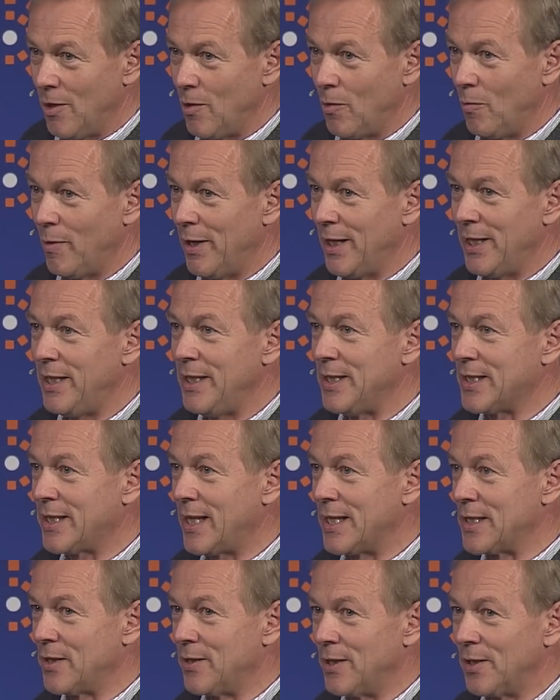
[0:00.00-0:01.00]
where he
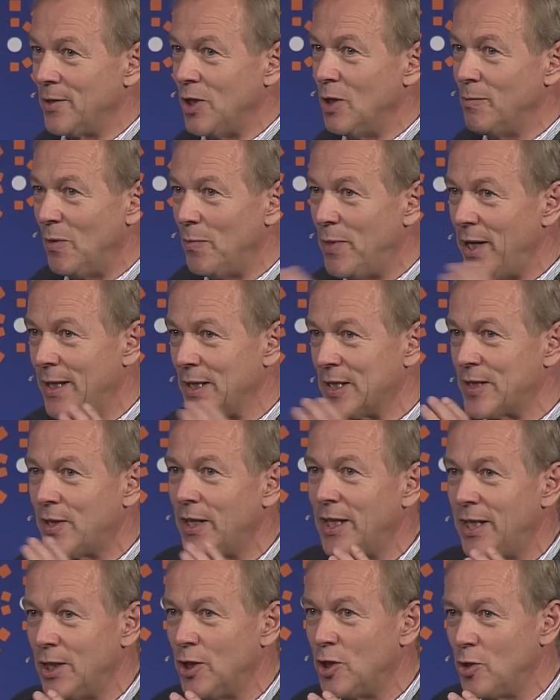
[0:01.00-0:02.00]
says that human beings
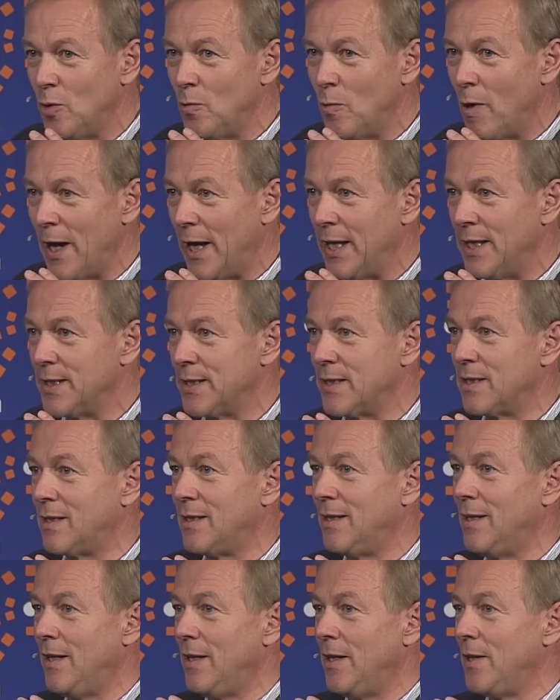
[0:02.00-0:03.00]
think in two ways.
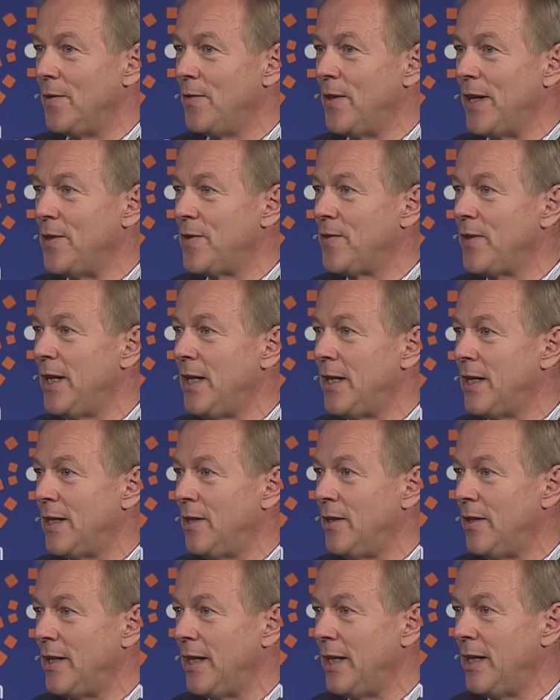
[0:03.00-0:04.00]
They think
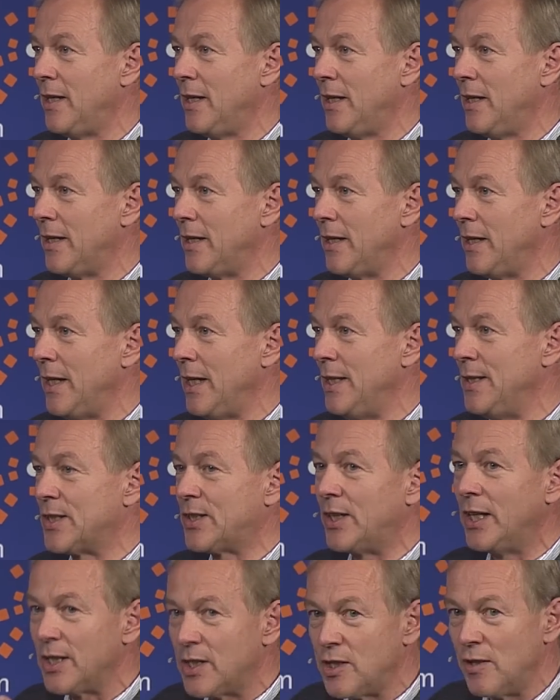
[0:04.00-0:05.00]
in the
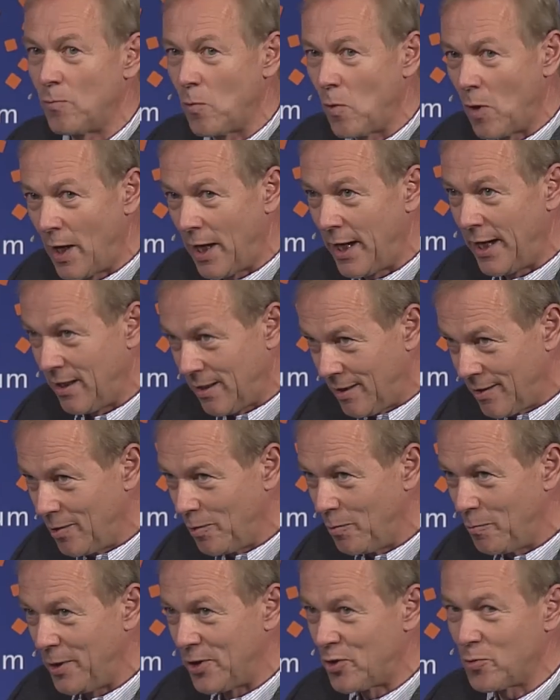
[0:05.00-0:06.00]
instinctive way,
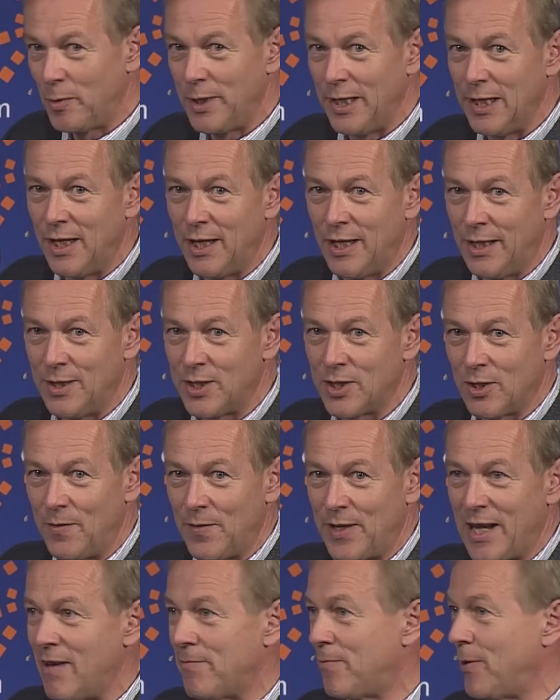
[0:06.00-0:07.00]
which we learnt on
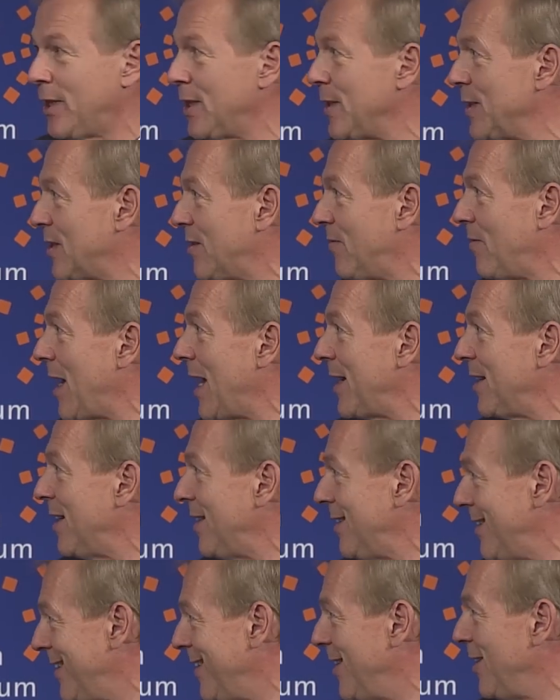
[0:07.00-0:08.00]
the African
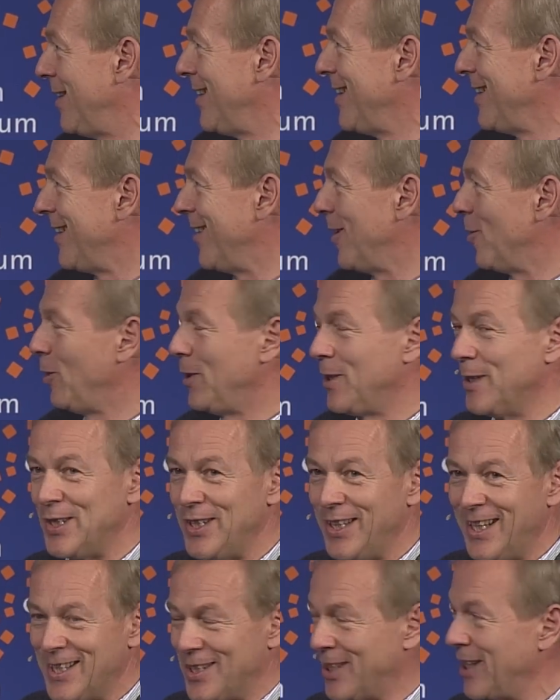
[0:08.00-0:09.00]
savannah all
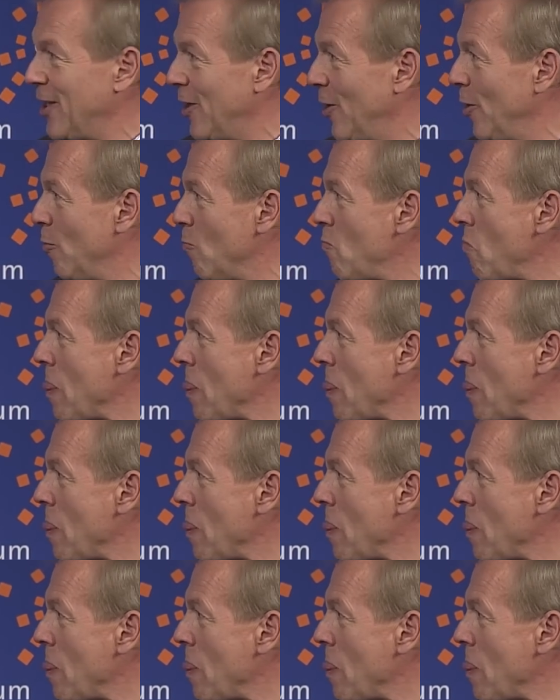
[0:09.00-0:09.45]
those years ago,